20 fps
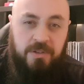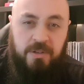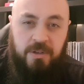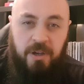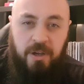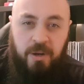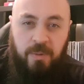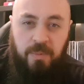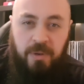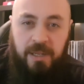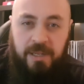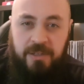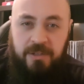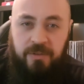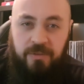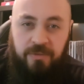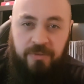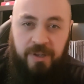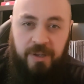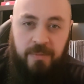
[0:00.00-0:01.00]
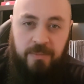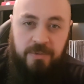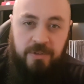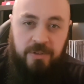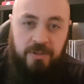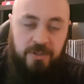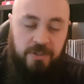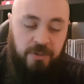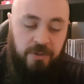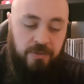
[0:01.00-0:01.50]
some kind of political themes in
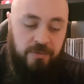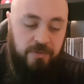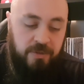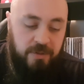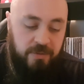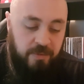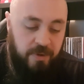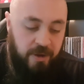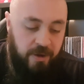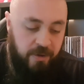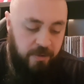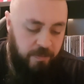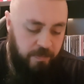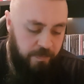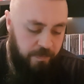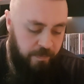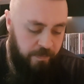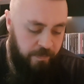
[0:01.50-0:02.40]
the songs as well.